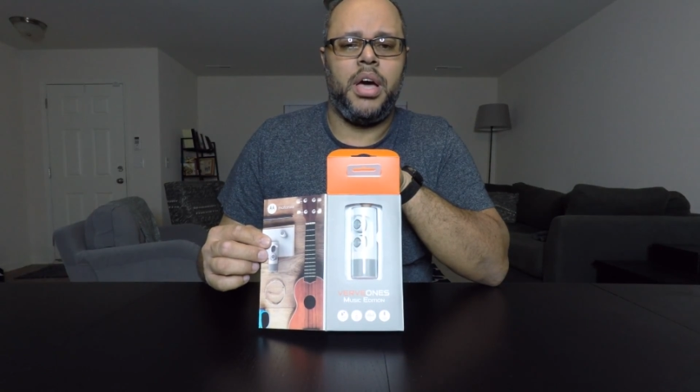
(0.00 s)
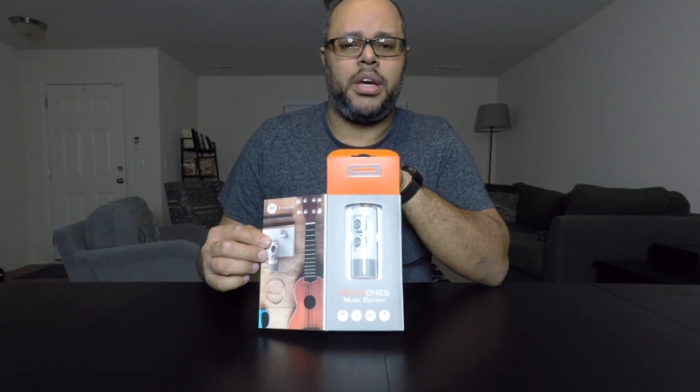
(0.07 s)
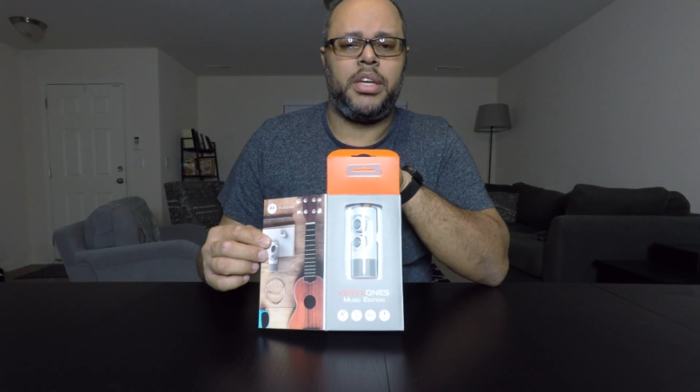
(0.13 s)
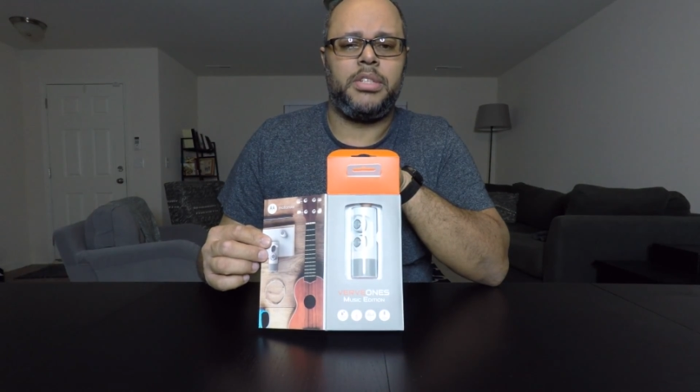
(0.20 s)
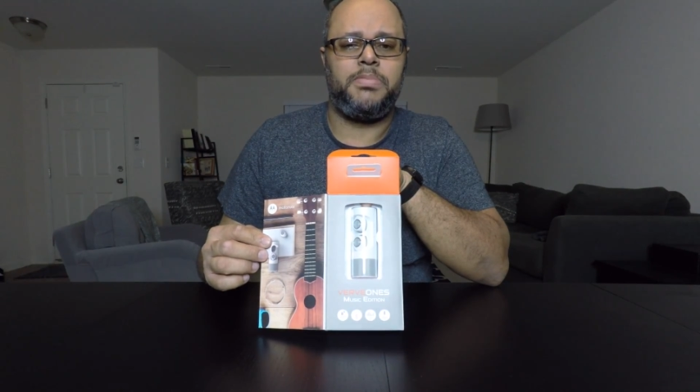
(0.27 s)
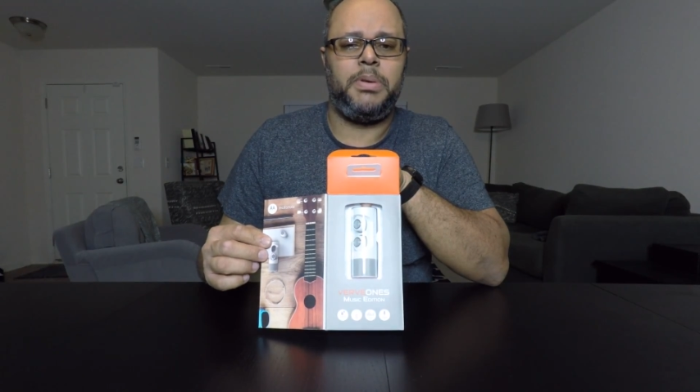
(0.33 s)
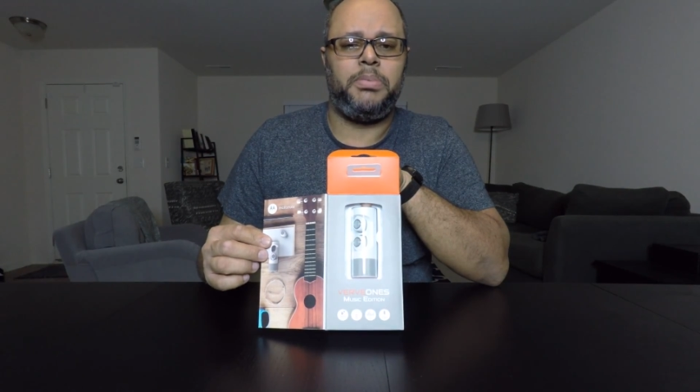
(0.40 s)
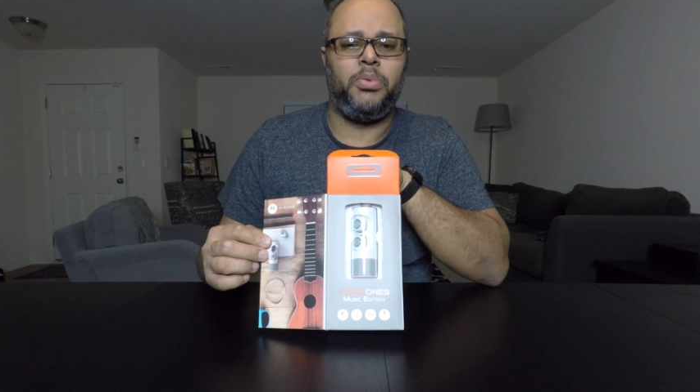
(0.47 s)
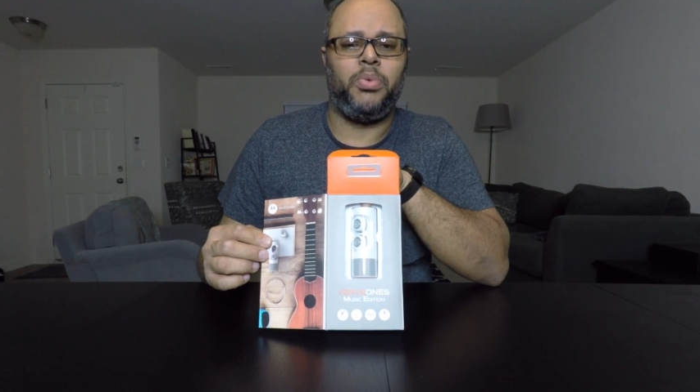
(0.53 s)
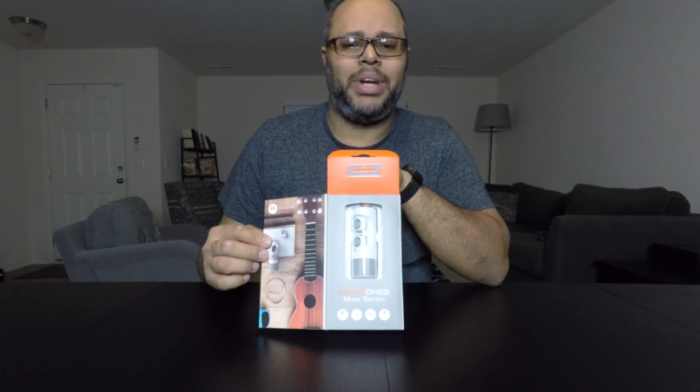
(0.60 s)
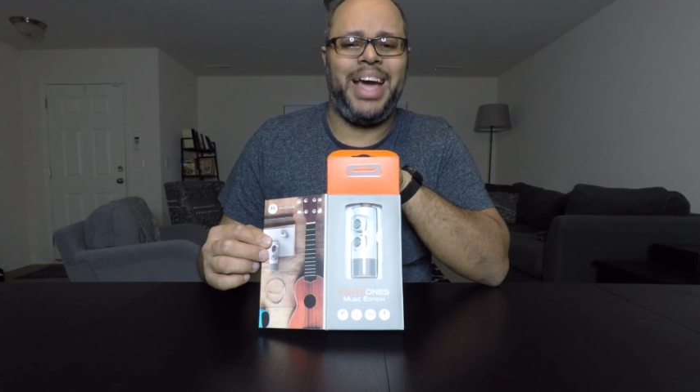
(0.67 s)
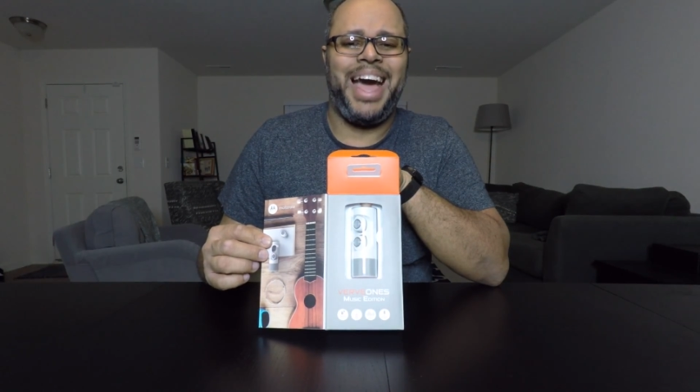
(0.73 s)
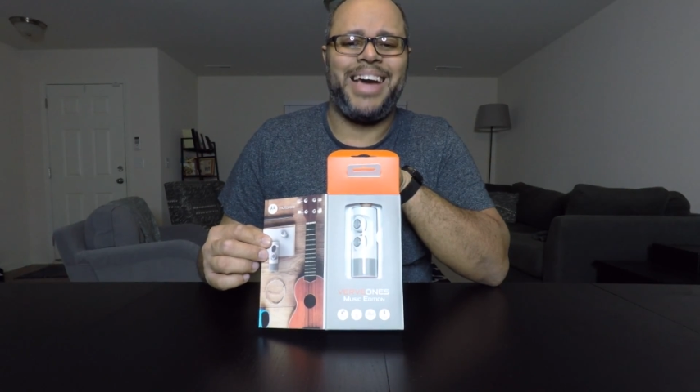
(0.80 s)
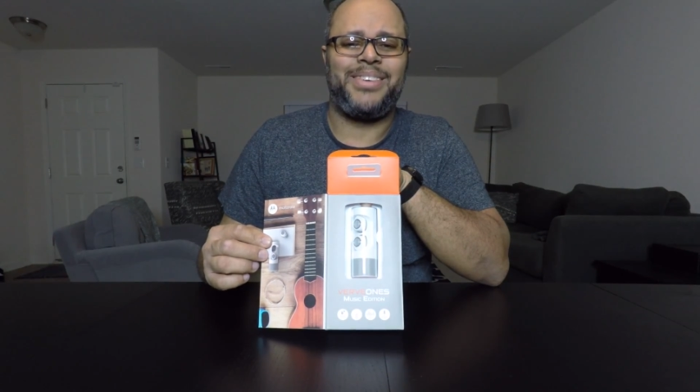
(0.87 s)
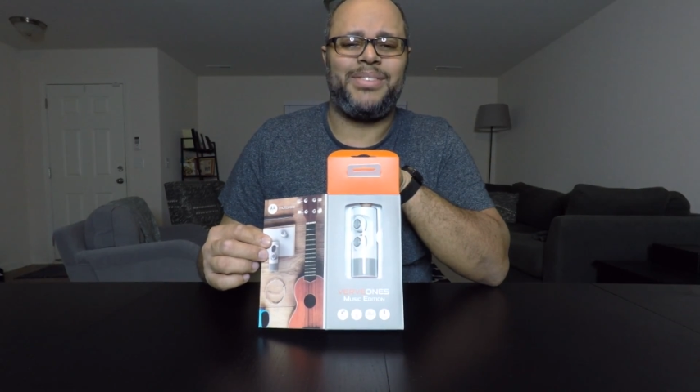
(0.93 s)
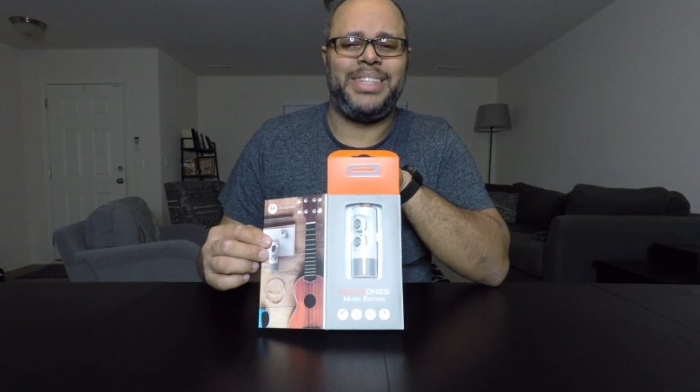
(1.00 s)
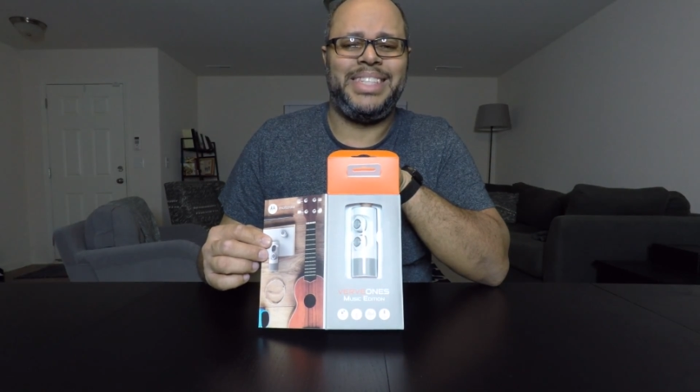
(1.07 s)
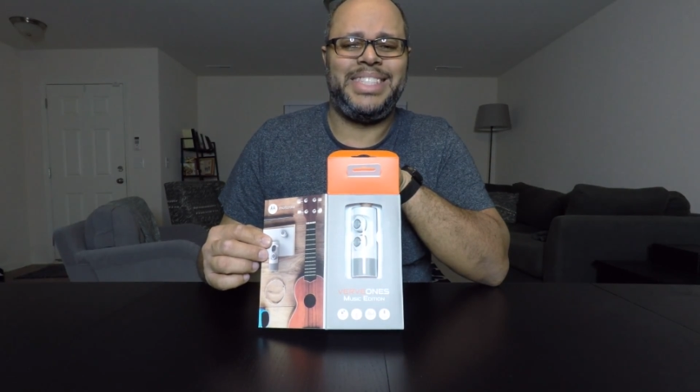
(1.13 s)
because people want to actually